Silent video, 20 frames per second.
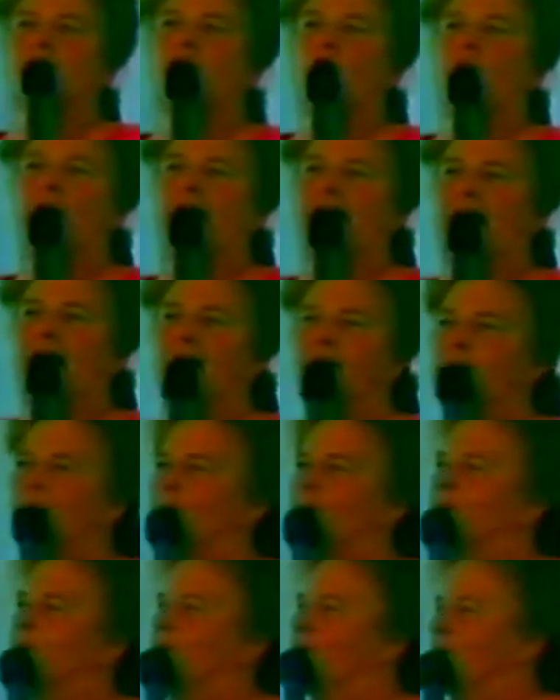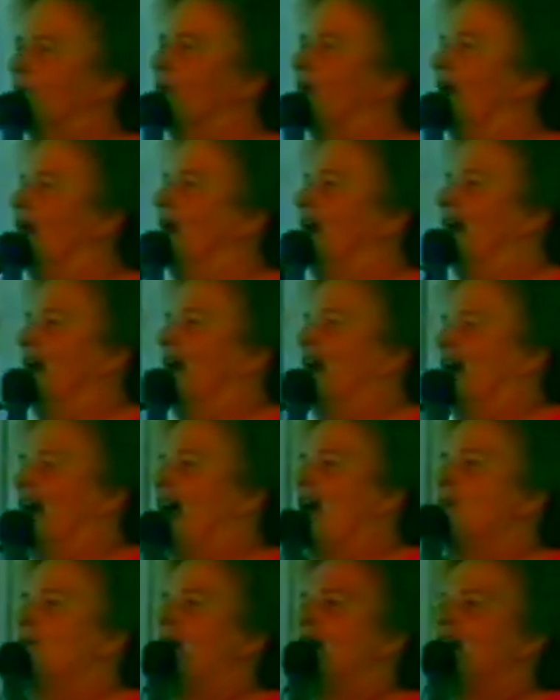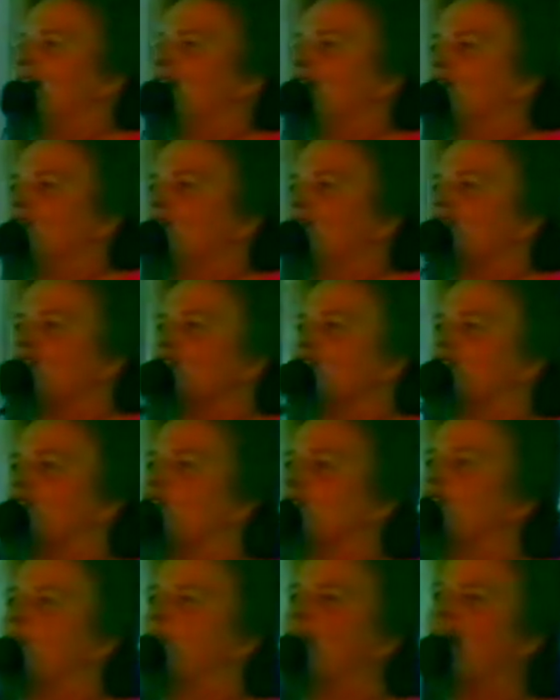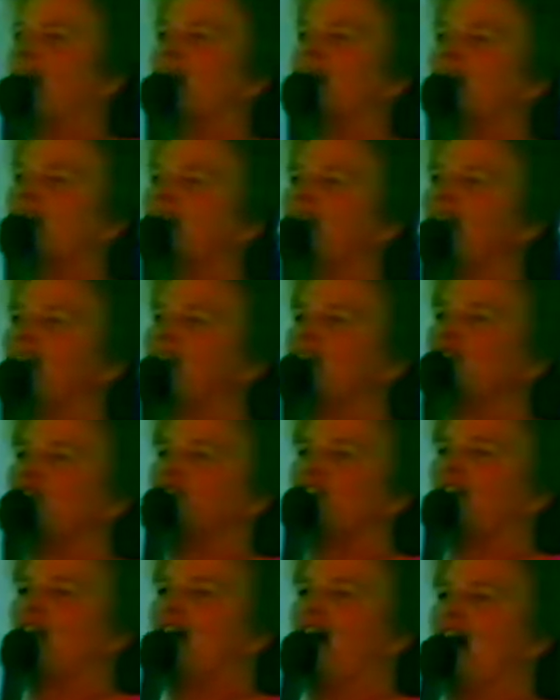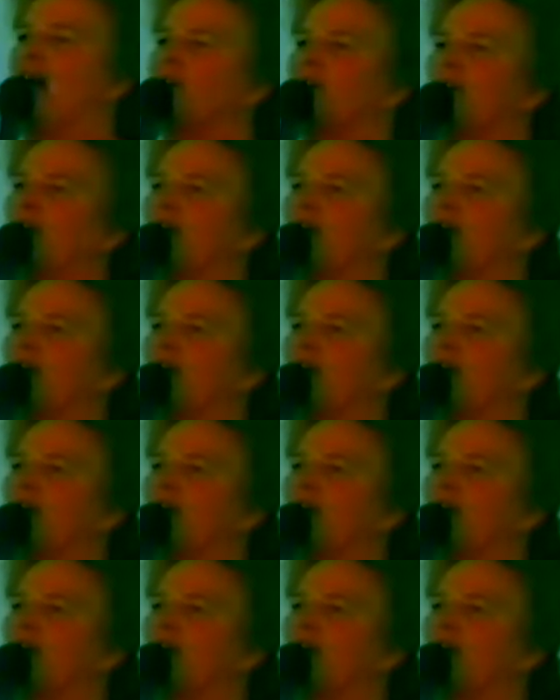doing it. Amen. You just go to bed at night and say, I'm